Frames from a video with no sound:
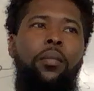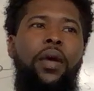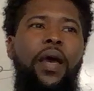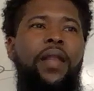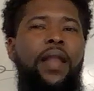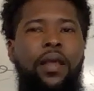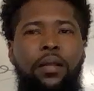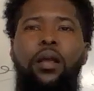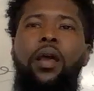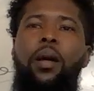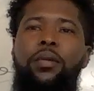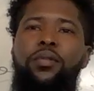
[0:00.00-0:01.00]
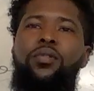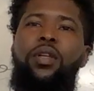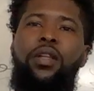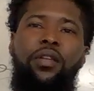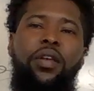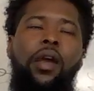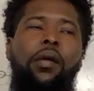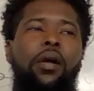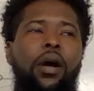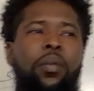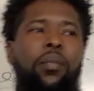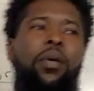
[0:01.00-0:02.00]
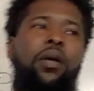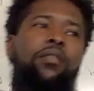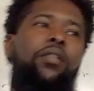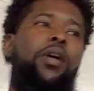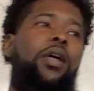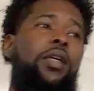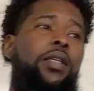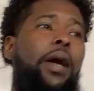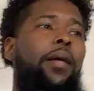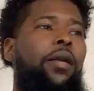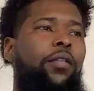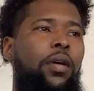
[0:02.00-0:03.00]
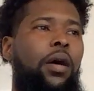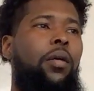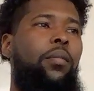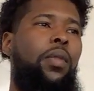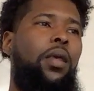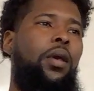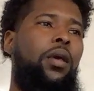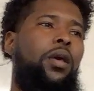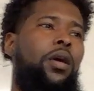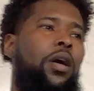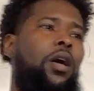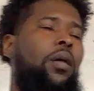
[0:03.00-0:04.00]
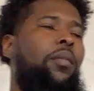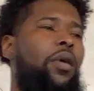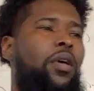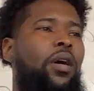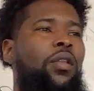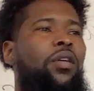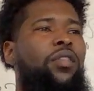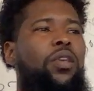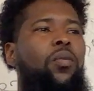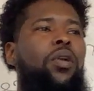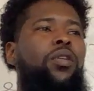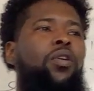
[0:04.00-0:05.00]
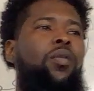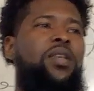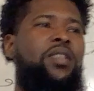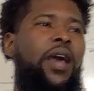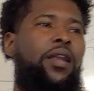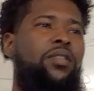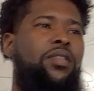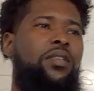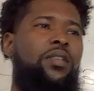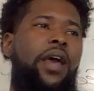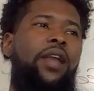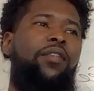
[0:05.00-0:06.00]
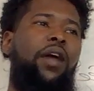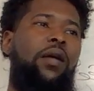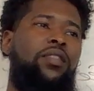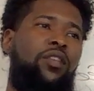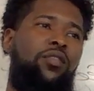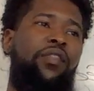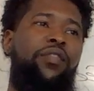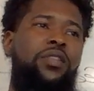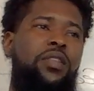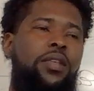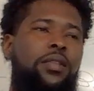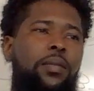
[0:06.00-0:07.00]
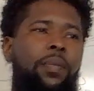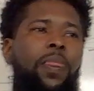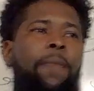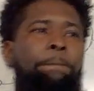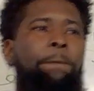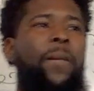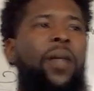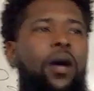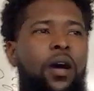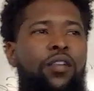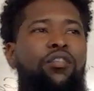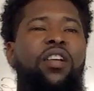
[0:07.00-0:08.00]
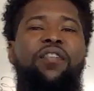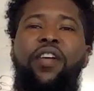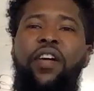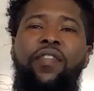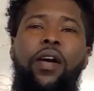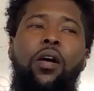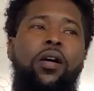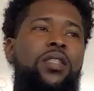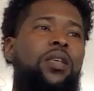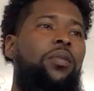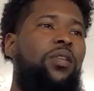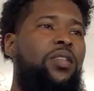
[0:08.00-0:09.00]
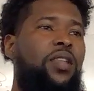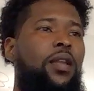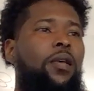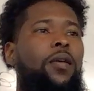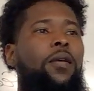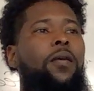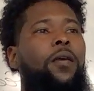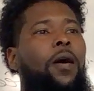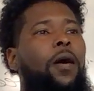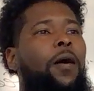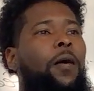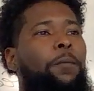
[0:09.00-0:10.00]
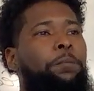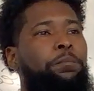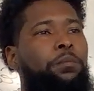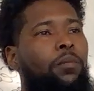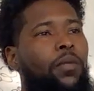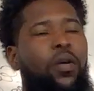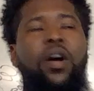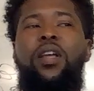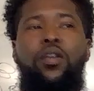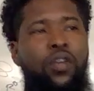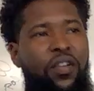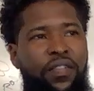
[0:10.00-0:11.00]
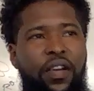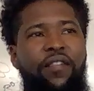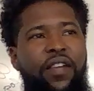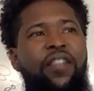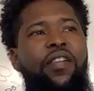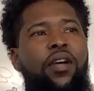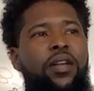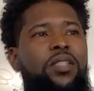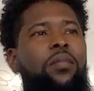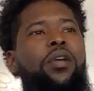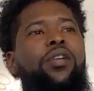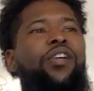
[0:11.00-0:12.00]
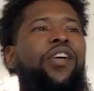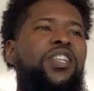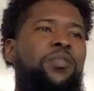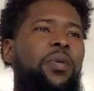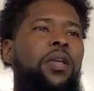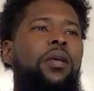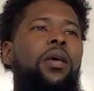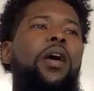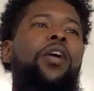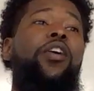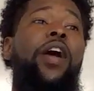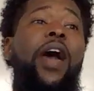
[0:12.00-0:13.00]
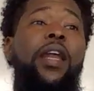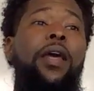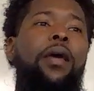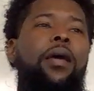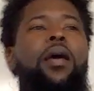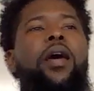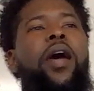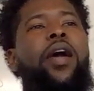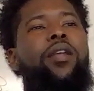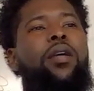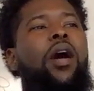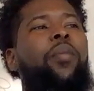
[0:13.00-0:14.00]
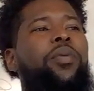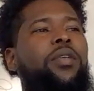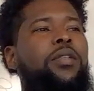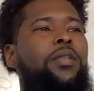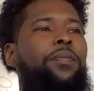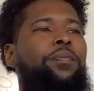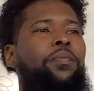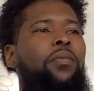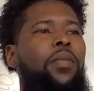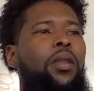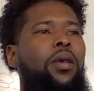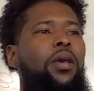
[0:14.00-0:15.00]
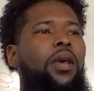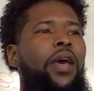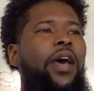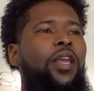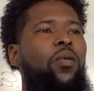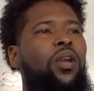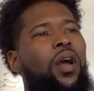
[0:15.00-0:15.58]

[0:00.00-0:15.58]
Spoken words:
and that helps you to clear the area up above, down, and around. Another thing you want to do is scan for outside references. You're going to verify your altimeter setting. you're gonna verify your altimeter, your airspeed, your heading, and your compass. And you want to